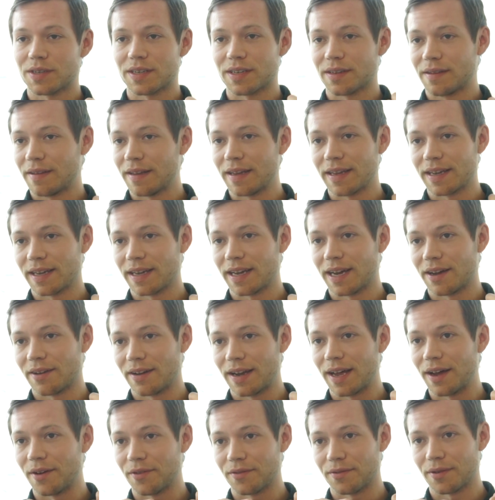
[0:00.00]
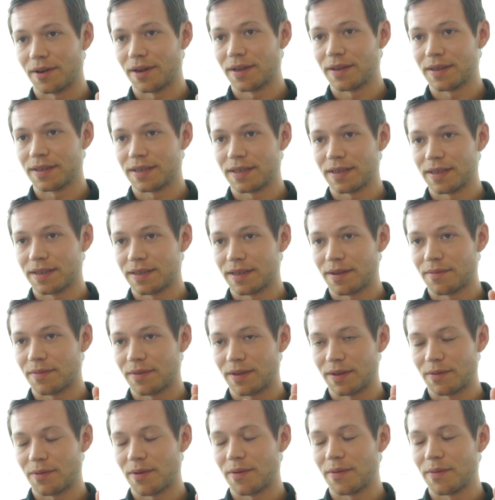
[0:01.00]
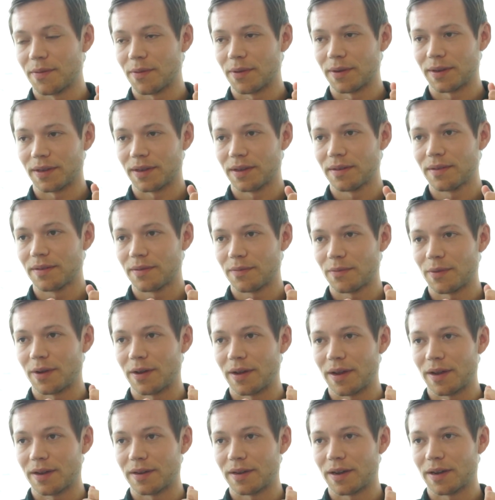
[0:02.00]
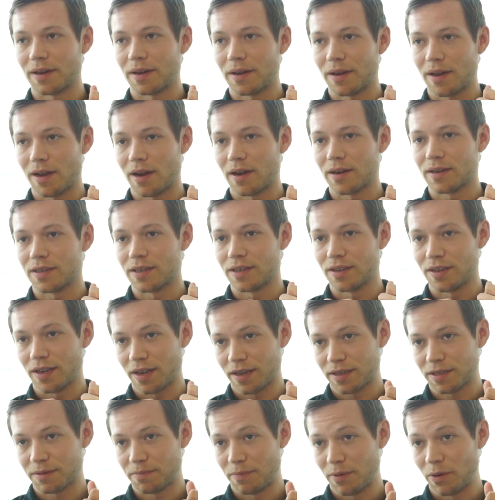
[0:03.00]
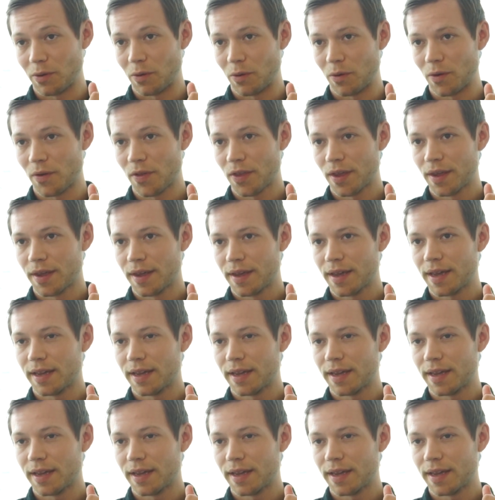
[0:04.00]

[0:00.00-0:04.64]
just thinking out loud mm, right this yeah. is something where we want to where I'd, I'd, like to explore